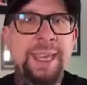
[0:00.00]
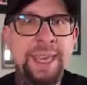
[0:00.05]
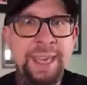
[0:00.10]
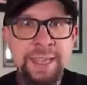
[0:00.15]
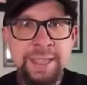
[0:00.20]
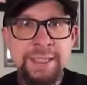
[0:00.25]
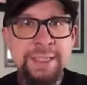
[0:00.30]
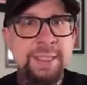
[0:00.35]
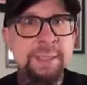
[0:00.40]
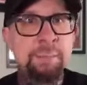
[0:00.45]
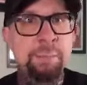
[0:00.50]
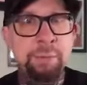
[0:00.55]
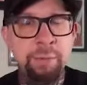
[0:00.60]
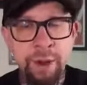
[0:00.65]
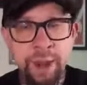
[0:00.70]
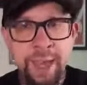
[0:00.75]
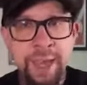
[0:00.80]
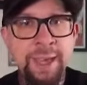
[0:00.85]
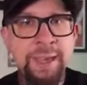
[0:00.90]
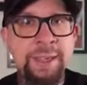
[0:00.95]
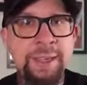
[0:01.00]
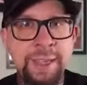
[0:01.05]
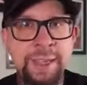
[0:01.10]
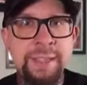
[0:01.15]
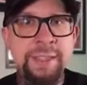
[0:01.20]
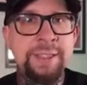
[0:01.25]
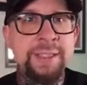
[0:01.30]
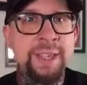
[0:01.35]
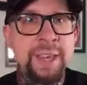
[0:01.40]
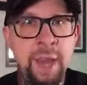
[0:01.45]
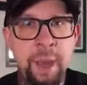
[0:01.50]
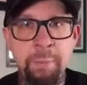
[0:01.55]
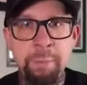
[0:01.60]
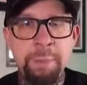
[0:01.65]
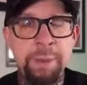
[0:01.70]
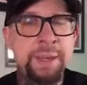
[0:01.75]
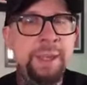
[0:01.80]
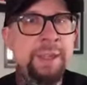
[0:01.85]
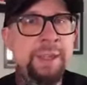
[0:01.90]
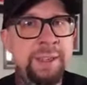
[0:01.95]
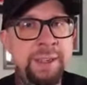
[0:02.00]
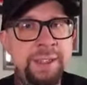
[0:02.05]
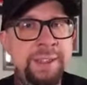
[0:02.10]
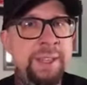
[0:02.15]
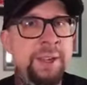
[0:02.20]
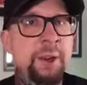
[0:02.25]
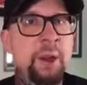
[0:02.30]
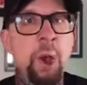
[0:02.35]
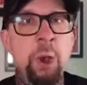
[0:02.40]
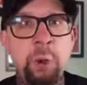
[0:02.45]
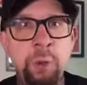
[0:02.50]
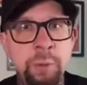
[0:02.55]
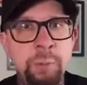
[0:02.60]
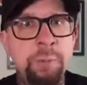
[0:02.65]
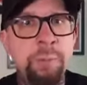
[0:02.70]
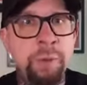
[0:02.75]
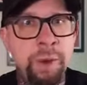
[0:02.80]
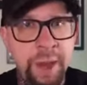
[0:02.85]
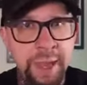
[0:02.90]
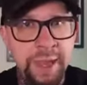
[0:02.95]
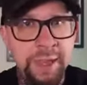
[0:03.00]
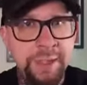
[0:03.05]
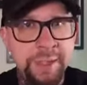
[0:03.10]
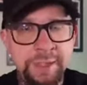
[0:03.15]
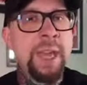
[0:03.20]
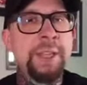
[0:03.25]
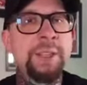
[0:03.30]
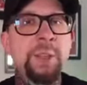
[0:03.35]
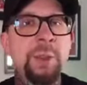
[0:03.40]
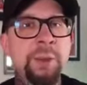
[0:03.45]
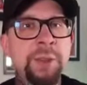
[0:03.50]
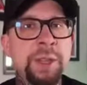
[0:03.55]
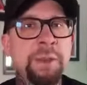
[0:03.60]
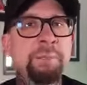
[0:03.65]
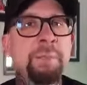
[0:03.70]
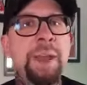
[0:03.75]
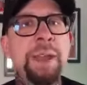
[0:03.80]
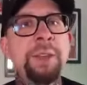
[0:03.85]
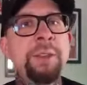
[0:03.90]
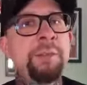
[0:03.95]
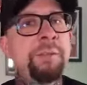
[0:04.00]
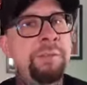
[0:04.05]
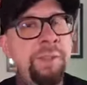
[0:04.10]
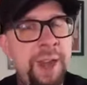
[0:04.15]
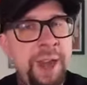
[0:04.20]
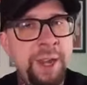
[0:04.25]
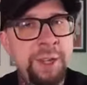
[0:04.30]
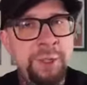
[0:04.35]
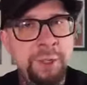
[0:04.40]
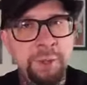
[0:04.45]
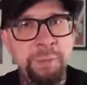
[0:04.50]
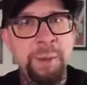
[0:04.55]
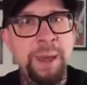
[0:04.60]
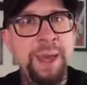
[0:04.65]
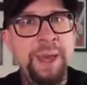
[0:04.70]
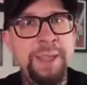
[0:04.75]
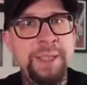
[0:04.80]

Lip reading: is the brand, is the company. It is their own brand. It's only manufactured by